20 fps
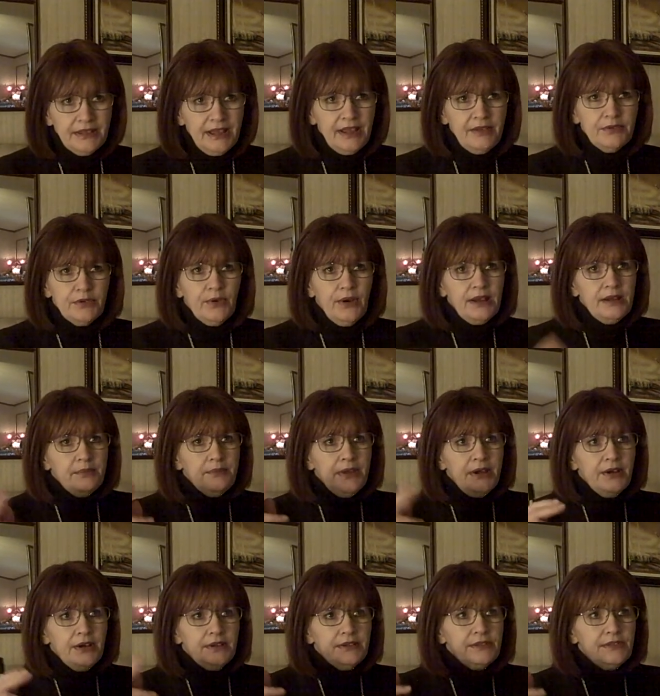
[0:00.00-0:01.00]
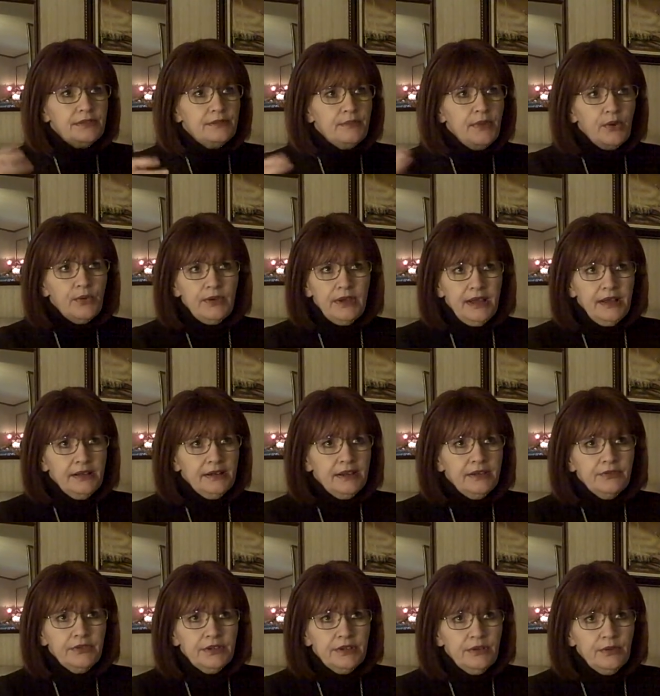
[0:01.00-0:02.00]
They have a great American smoke out
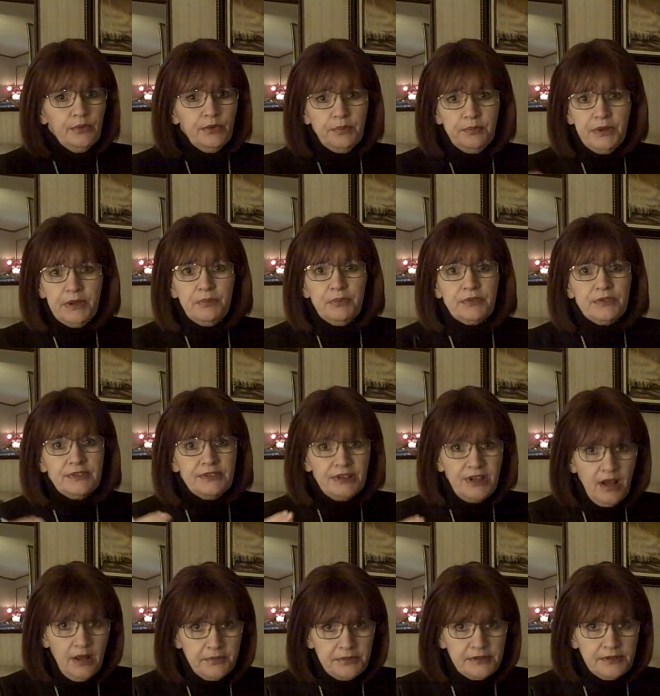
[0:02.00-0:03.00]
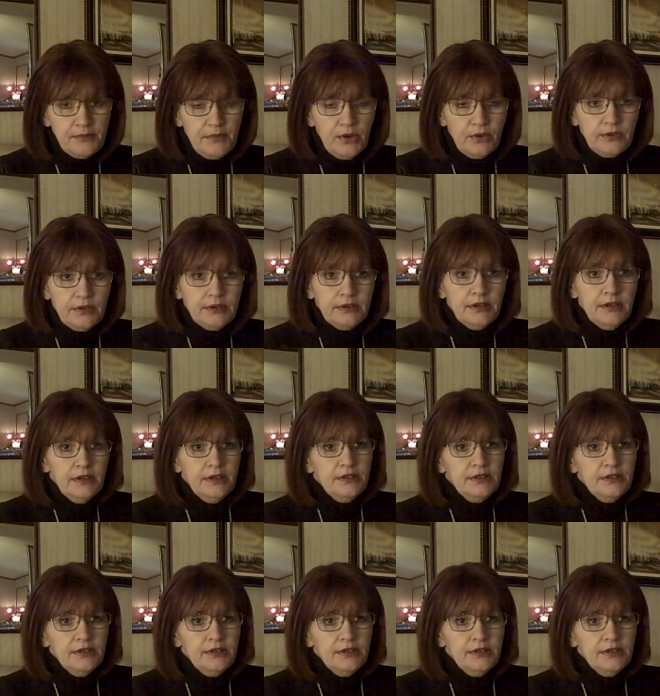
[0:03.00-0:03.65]
every year where people stop smoking.